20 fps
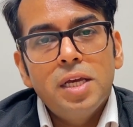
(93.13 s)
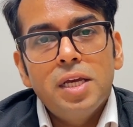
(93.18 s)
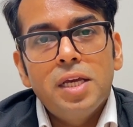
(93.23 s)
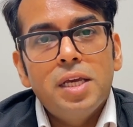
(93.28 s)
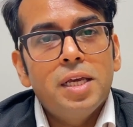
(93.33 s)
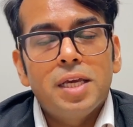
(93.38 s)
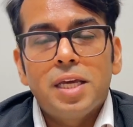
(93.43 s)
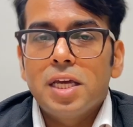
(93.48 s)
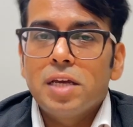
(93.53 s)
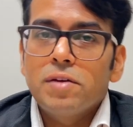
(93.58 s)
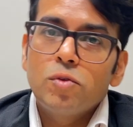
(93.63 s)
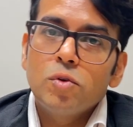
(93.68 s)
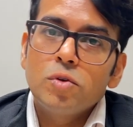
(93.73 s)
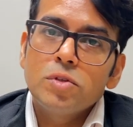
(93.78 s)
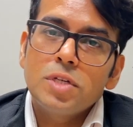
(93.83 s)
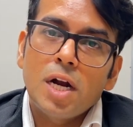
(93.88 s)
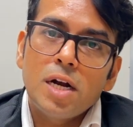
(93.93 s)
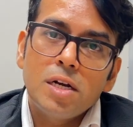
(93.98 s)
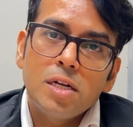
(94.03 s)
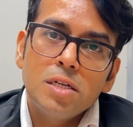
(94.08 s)
He gave those
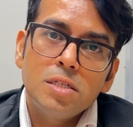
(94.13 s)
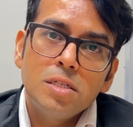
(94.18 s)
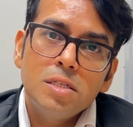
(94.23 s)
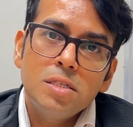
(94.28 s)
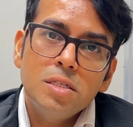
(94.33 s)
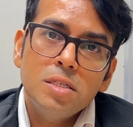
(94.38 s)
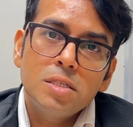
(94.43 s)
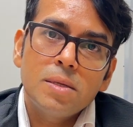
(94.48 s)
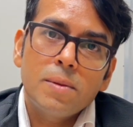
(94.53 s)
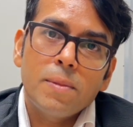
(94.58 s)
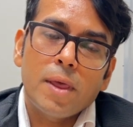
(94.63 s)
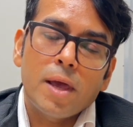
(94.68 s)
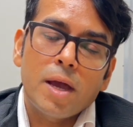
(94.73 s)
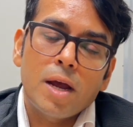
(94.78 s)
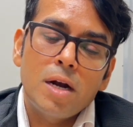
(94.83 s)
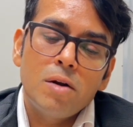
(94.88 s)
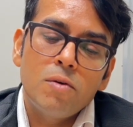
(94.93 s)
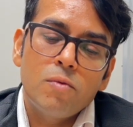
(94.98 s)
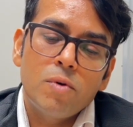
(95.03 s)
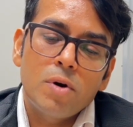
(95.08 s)
antigens,
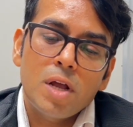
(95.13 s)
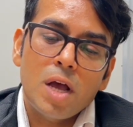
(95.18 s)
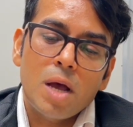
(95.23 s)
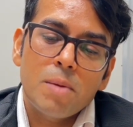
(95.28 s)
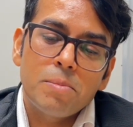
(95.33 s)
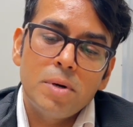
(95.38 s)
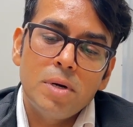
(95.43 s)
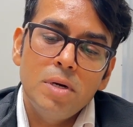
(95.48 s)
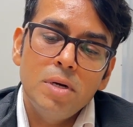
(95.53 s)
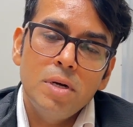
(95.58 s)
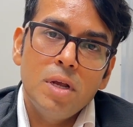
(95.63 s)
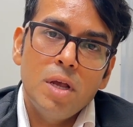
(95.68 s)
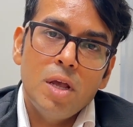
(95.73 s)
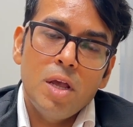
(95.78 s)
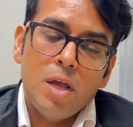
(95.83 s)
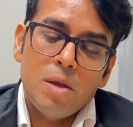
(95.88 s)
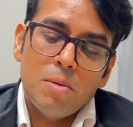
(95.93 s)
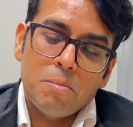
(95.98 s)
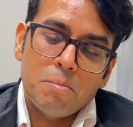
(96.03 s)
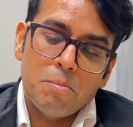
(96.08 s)
and what happened?
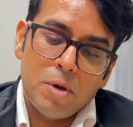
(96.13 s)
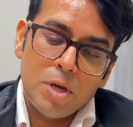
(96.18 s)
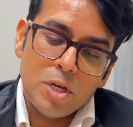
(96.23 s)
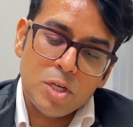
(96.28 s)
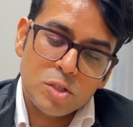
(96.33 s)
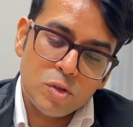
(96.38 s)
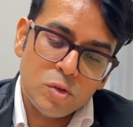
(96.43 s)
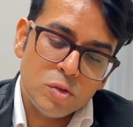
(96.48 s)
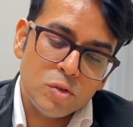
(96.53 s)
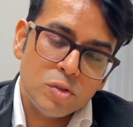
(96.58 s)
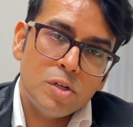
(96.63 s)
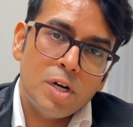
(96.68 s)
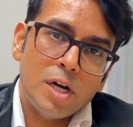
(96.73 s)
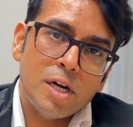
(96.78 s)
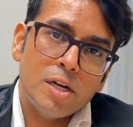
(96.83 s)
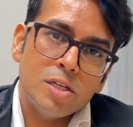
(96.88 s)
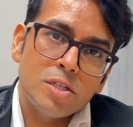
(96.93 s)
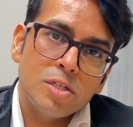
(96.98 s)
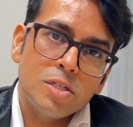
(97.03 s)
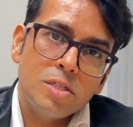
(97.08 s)
Based on those
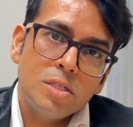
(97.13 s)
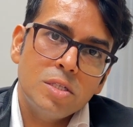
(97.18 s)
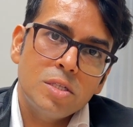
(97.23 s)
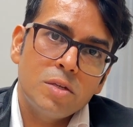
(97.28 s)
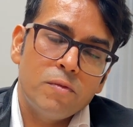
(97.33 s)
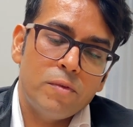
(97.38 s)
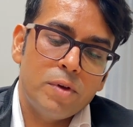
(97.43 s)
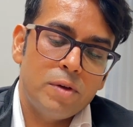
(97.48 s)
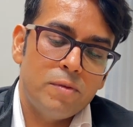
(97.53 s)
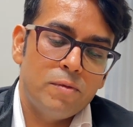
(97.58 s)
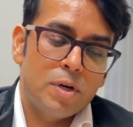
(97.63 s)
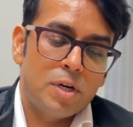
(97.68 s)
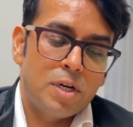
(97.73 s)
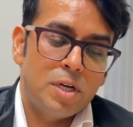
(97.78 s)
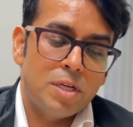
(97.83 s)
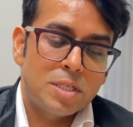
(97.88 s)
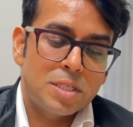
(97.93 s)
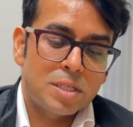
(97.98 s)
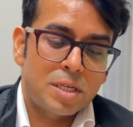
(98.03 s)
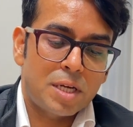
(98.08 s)
antigens, we were
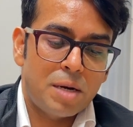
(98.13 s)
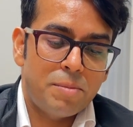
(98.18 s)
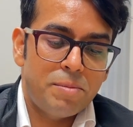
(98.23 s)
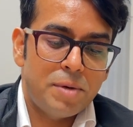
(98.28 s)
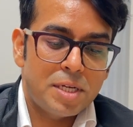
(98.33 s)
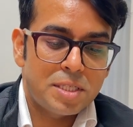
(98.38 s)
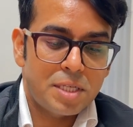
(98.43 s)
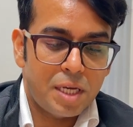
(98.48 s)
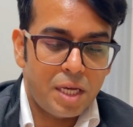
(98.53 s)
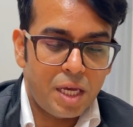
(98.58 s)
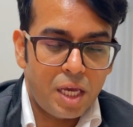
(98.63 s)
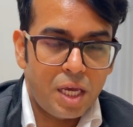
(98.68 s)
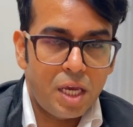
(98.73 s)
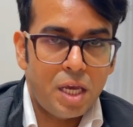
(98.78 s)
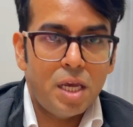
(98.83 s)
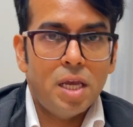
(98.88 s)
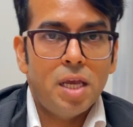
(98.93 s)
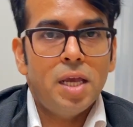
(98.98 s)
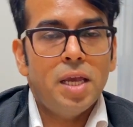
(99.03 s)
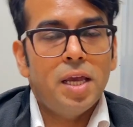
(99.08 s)
described as
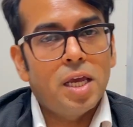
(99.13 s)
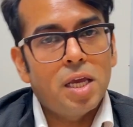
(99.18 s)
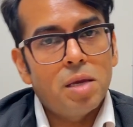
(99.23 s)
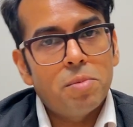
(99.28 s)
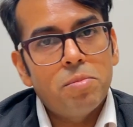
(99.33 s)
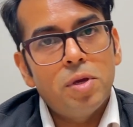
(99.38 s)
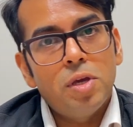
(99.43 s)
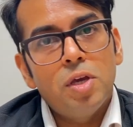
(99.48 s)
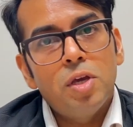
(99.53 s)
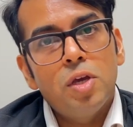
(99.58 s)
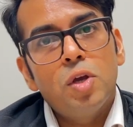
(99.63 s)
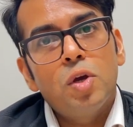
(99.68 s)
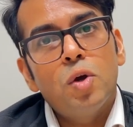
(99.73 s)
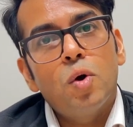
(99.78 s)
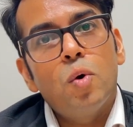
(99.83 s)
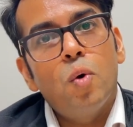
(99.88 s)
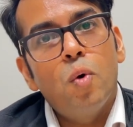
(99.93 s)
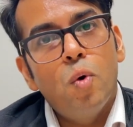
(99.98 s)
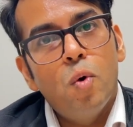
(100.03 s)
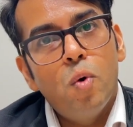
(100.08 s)
A, B,
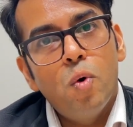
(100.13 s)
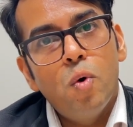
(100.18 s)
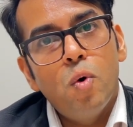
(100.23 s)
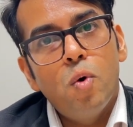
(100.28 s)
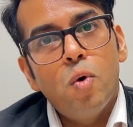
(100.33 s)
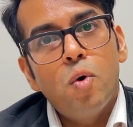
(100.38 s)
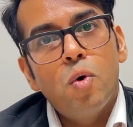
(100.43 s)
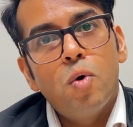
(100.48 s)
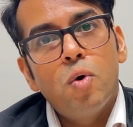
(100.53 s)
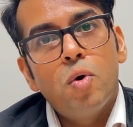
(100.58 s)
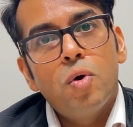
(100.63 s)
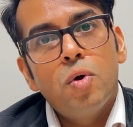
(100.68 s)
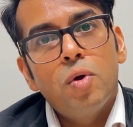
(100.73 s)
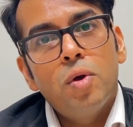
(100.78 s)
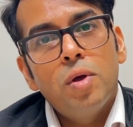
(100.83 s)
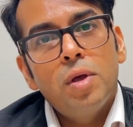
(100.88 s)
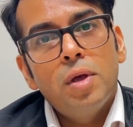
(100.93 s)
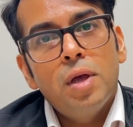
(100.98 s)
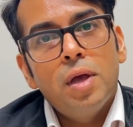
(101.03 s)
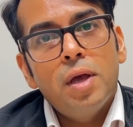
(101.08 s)
O,
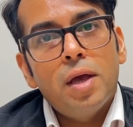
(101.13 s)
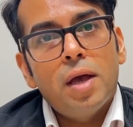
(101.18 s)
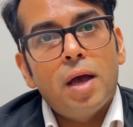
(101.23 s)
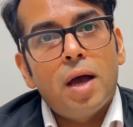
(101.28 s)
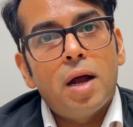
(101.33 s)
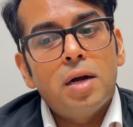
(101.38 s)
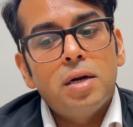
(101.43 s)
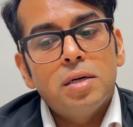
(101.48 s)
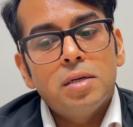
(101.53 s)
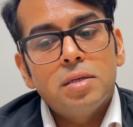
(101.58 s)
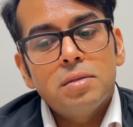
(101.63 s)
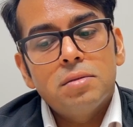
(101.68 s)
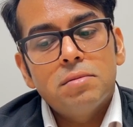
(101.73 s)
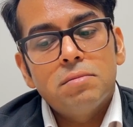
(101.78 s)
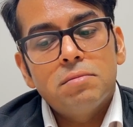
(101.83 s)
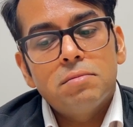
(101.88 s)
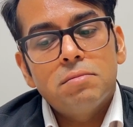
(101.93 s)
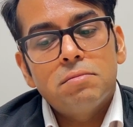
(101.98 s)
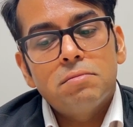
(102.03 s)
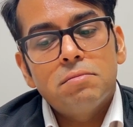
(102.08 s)
and
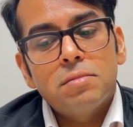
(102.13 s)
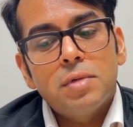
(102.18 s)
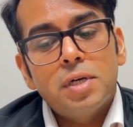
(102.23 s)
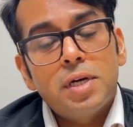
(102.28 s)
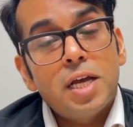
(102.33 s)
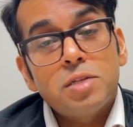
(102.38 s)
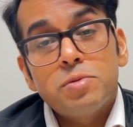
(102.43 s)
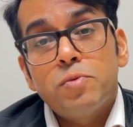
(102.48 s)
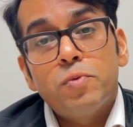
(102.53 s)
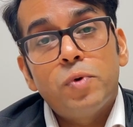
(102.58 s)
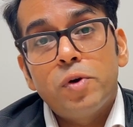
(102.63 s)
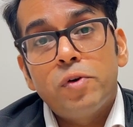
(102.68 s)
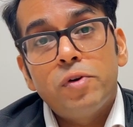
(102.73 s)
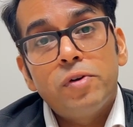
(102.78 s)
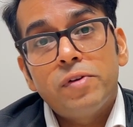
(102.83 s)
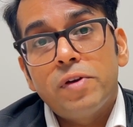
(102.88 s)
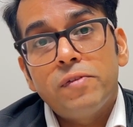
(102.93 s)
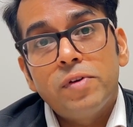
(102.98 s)
it has been 125